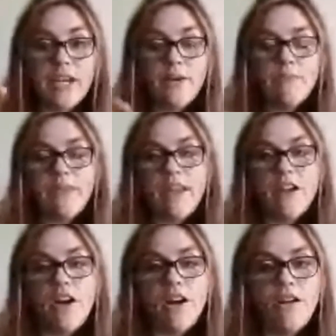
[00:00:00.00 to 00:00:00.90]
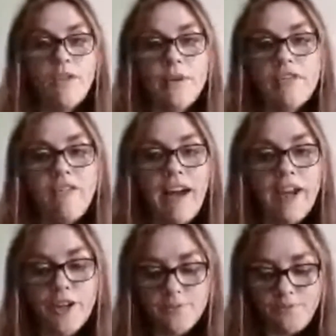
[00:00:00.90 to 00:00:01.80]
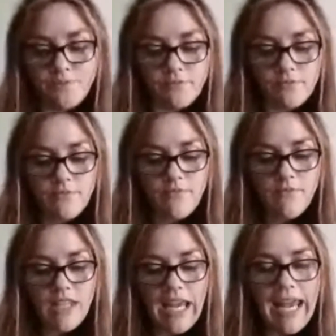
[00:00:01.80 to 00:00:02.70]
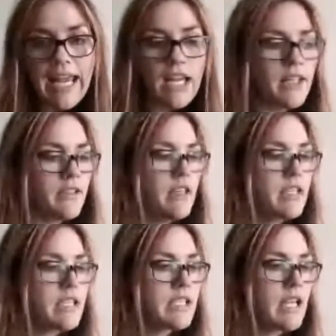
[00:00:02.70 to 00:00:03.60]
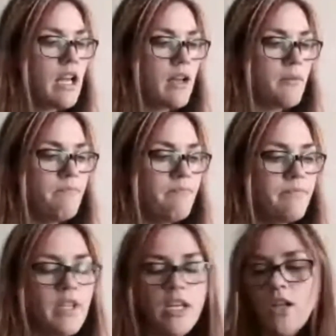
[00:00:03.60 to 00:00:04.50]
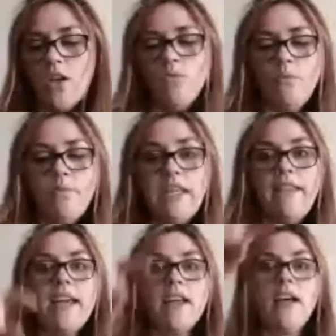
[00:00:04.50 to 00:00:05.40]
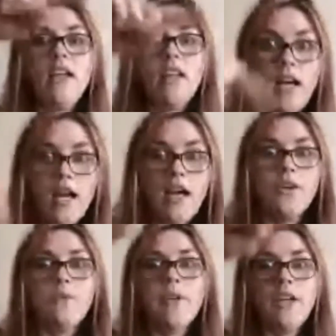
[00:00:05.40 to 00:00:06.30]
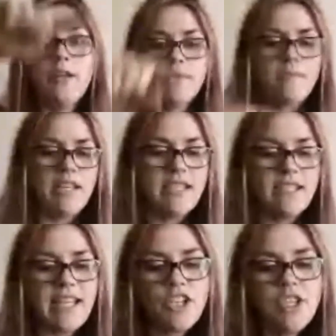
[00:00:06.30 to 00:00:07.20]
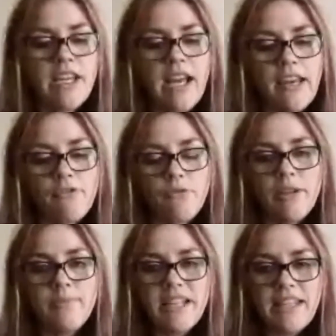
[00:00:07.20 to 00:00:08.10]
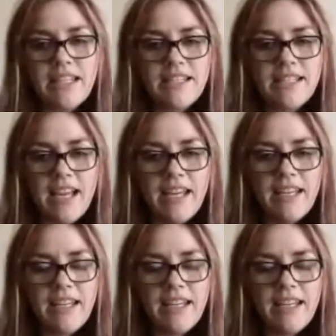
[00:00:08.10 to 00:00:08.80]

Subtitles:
and they call the Ring of Fire. And some will be like a lot of rims because it's actually kind of ribbed on the inside.